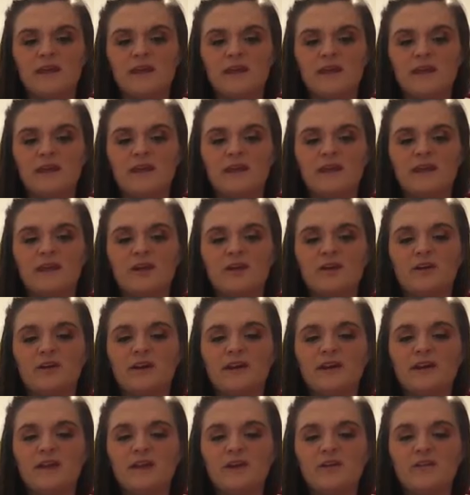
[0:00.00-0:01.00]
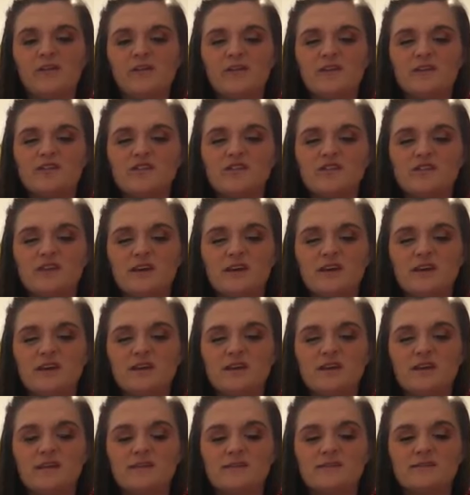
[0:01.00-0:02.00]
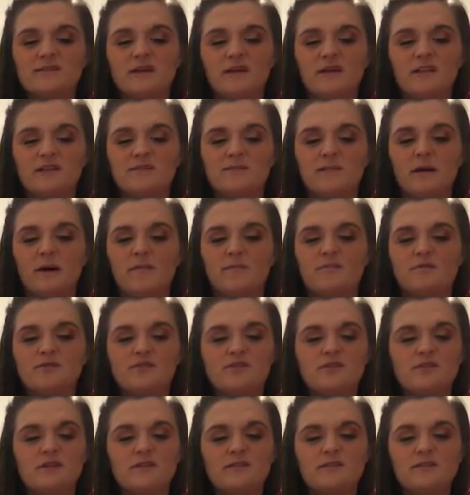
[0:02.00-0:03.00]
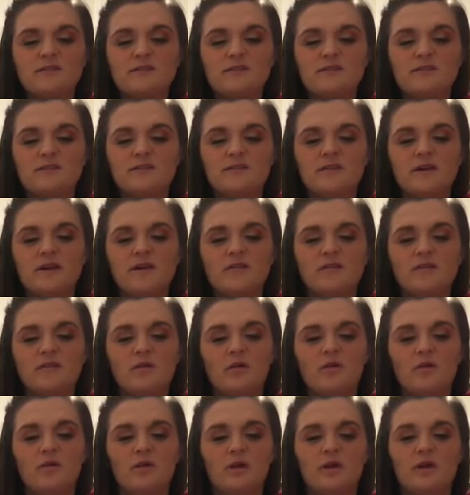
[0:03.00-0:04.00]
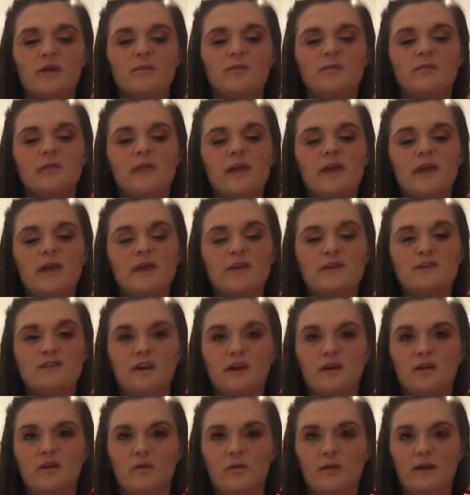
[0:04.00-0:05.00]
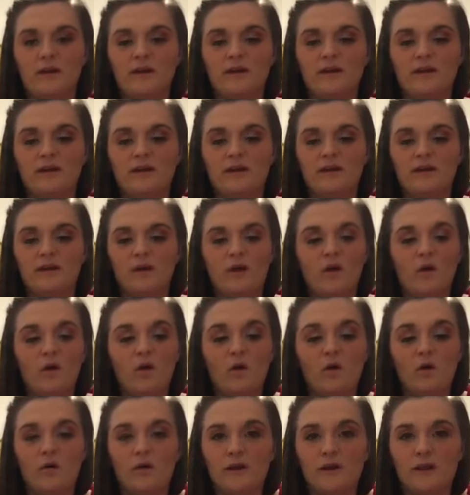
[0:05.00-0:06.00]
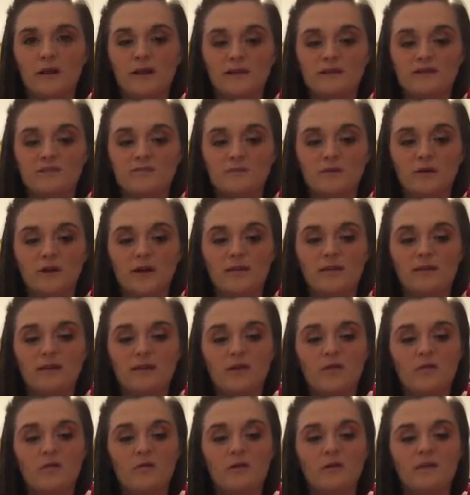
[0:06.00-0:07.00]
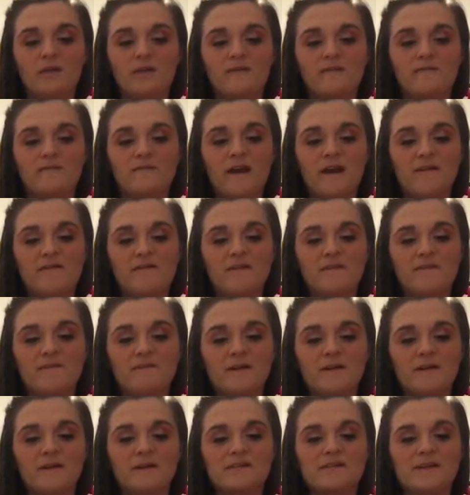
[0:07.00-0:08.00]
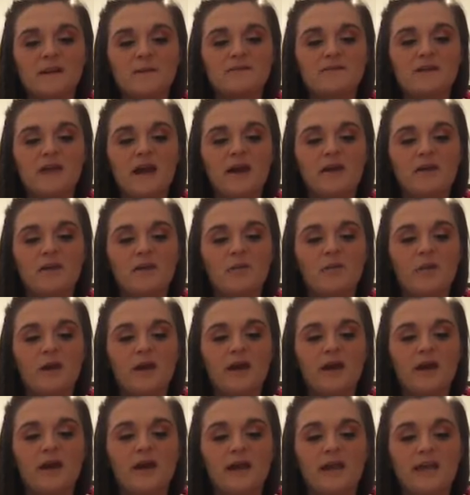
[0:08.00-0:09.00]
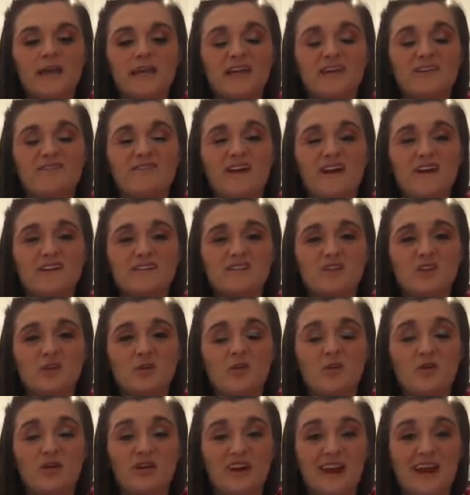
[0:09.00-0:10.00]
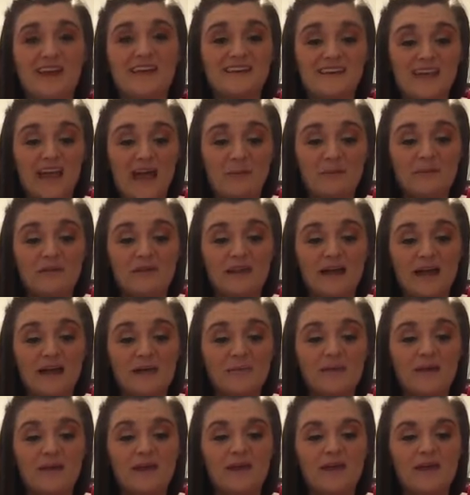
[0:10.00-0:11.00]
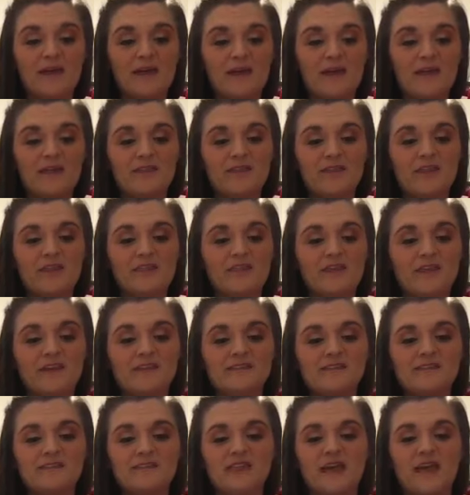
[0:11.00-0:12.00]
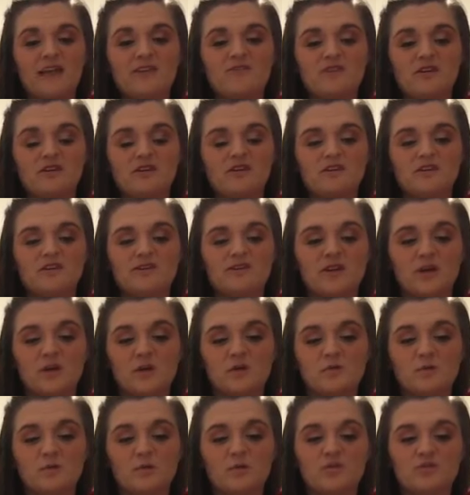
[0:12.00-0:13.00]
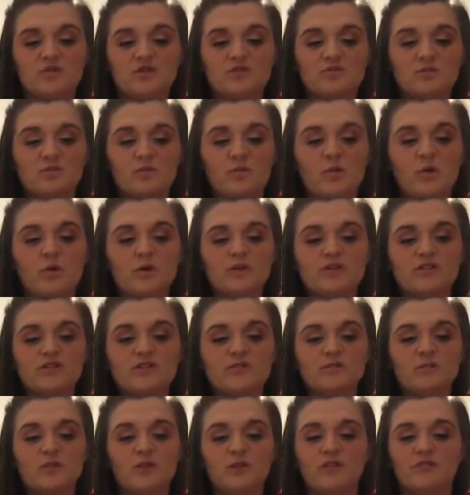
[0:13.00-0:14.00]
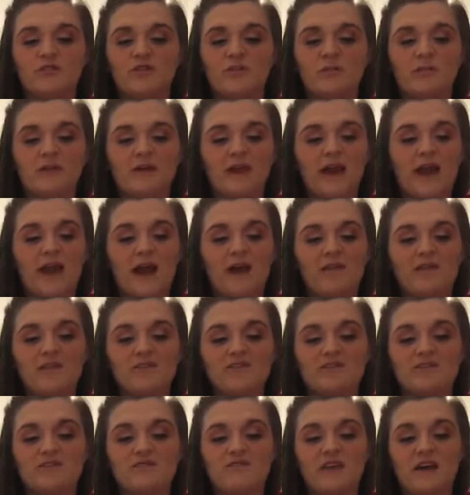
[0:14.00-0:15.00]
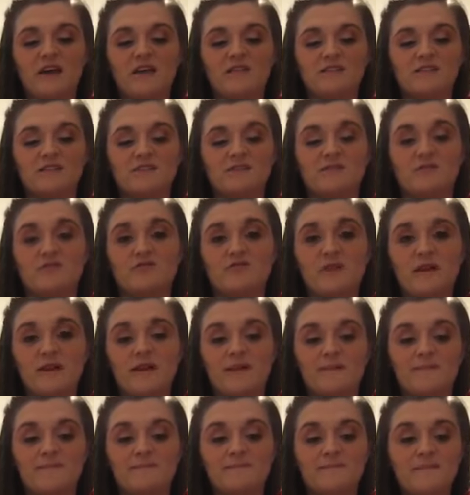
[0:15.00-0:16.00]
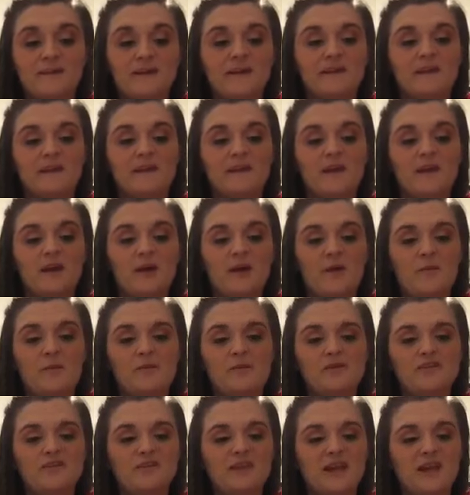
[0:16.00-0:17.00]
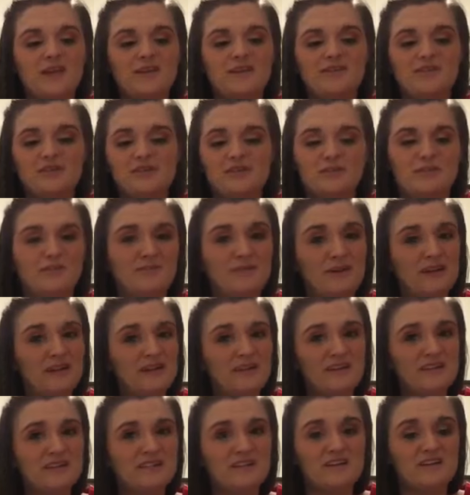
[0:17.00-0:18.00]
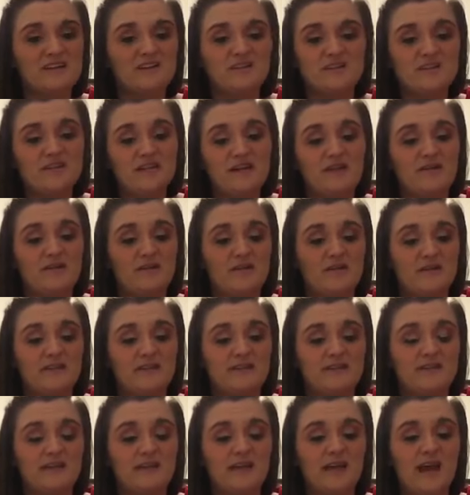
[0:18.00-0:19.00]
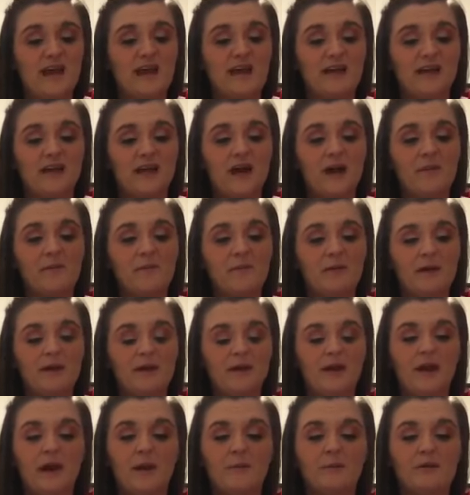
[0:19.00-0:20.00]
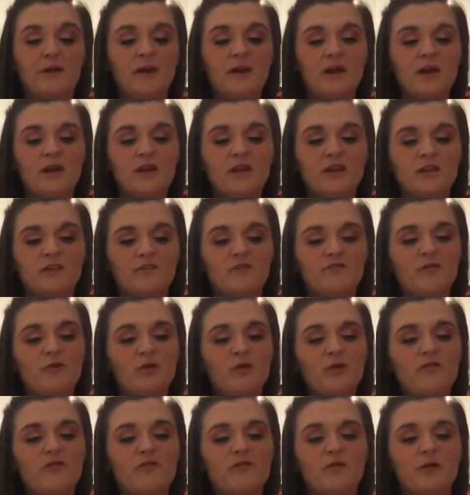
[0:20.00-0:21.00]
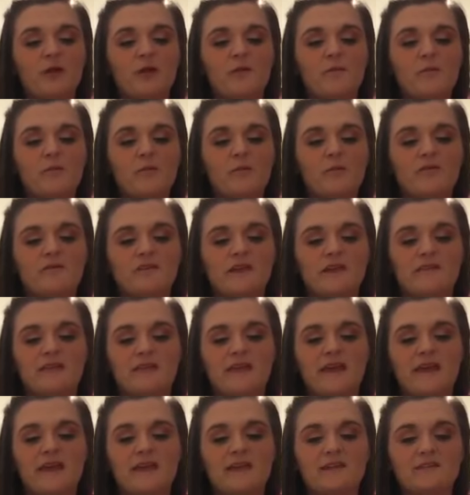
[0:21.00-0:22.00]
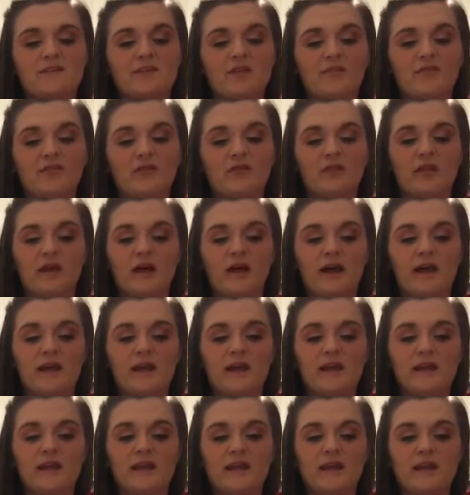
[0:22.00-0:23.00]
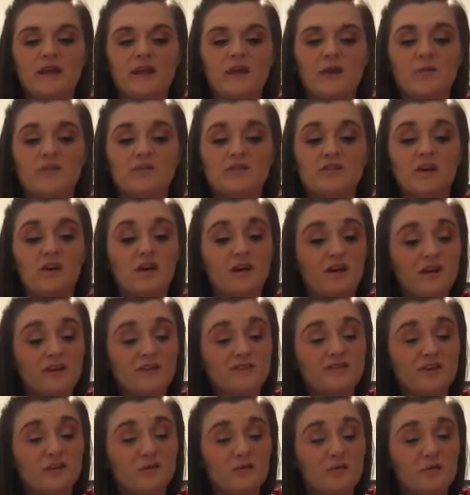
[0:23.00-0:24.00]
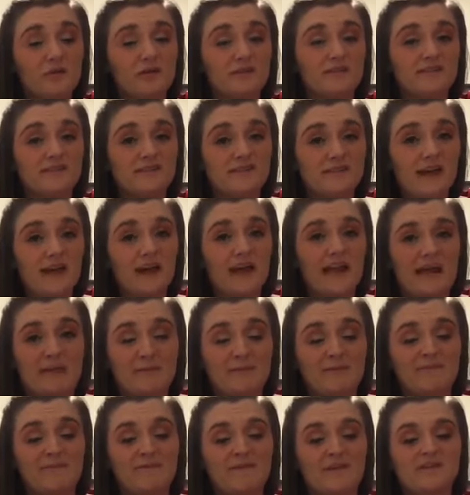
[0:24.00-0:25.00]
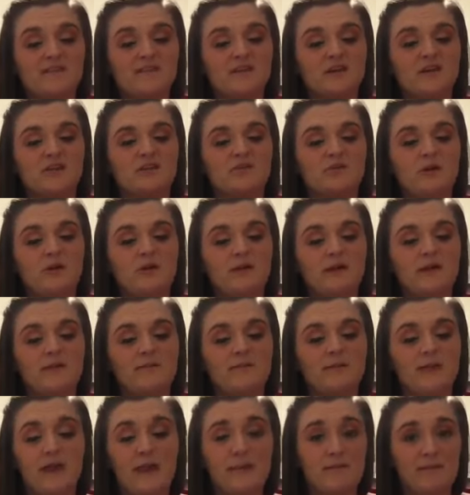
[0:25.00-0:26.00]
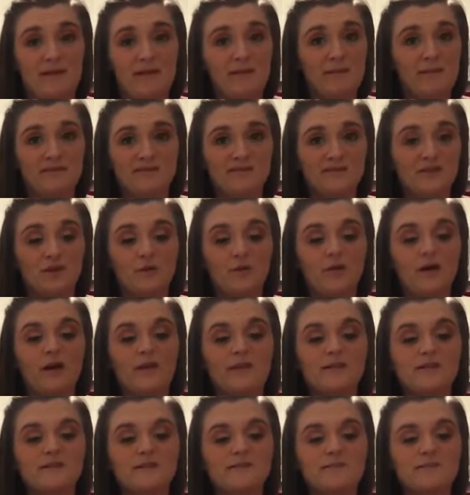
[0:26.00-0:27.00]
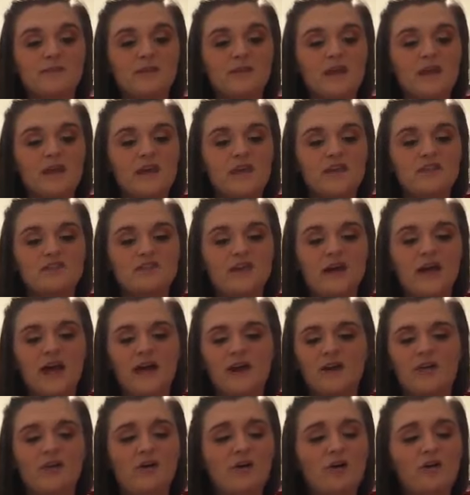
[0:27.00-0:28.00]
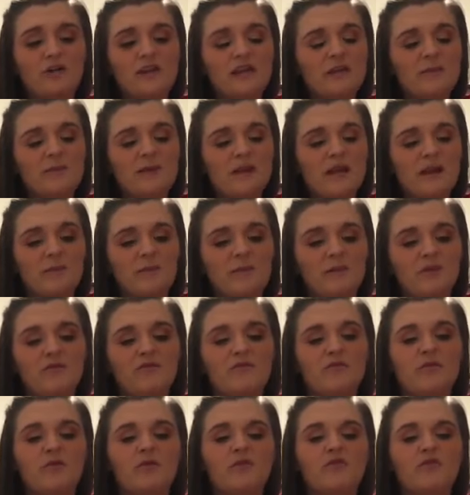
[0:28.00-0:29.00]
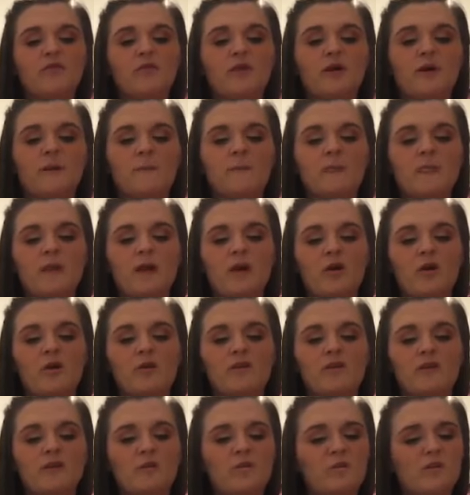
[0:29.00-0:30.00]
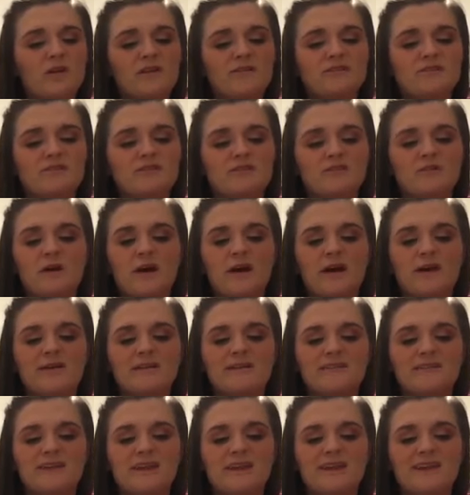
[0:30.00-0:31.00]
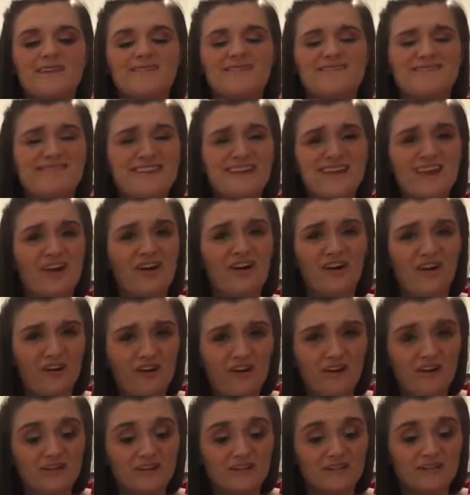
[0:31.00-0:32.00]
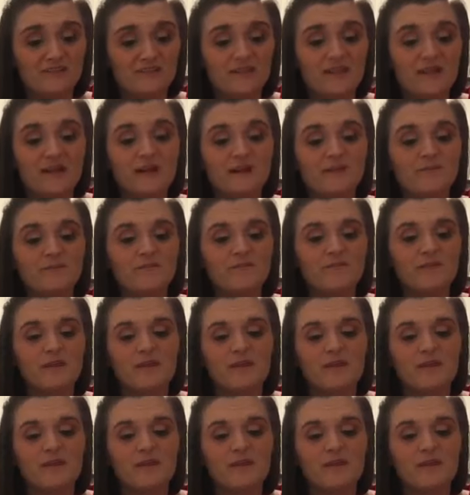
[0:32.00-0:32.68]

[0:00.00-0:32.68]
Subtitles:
He could hear eerie shaking his dust mob just around the corner. Jack waited, holding his breath. When the heavy footsteps headed away, he rounded the corner and kept climbing. The thick slates on the stairs were worn smooth from countless of thousands of treading feet, but Jack's toes barely touched down as he climbed up and up. The full floor was at the end of the line. It was also where his dad had been fixing a toilet, and maybe still was. Jack had only been up on the fourth floor, only once or twice, and not at all this year.